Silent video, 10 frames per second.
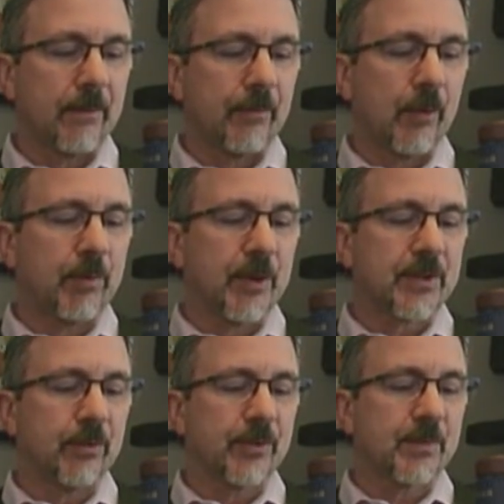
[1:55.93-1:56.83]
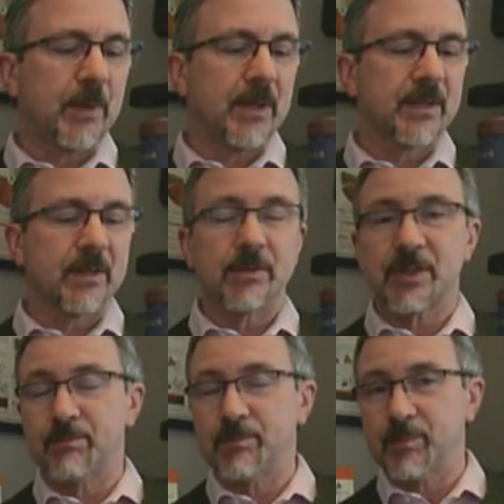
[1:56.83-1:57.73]
robust allspice,
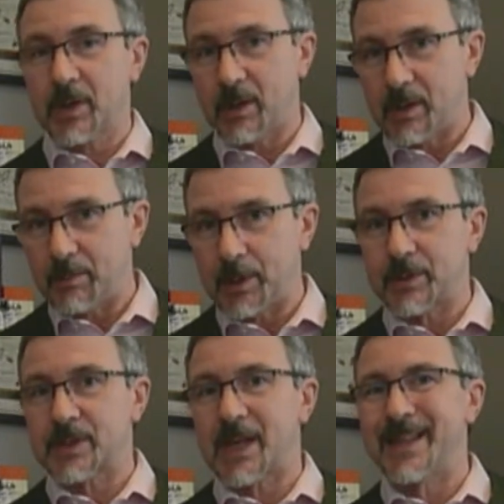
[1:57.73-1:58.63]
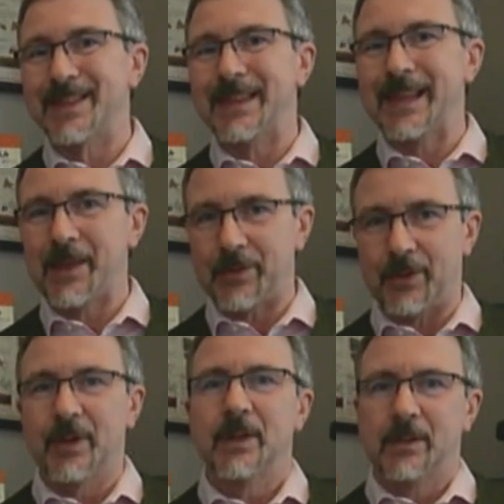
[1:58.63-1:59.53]
cigar box and leather.
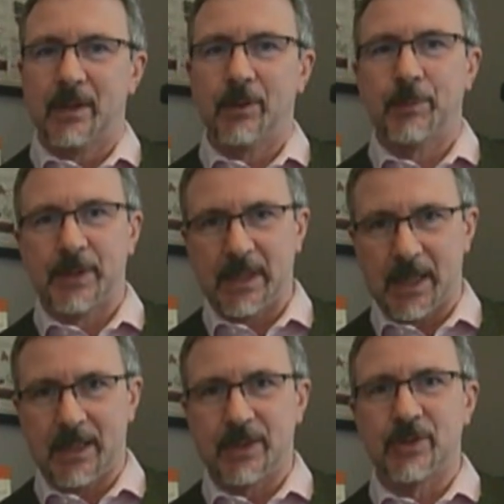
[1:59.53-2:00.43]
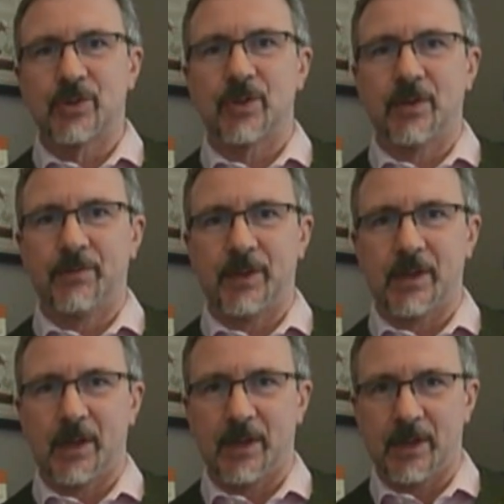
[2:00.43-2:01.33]
That'll be the age of the
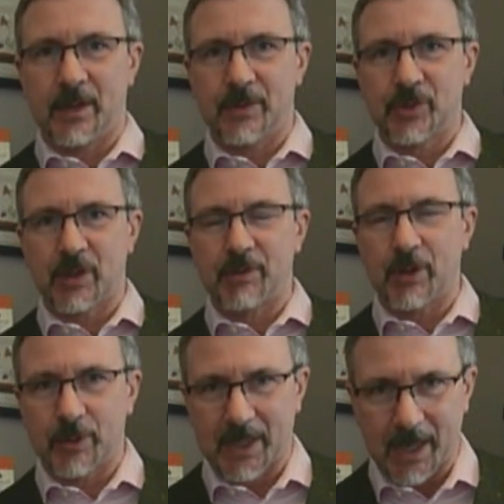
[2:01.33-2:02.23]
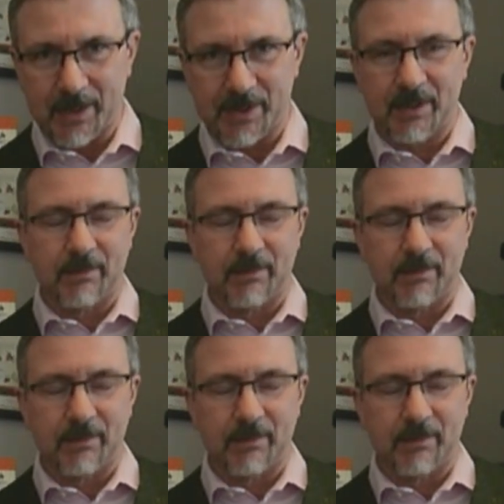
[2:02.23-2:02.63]
sherry oak cask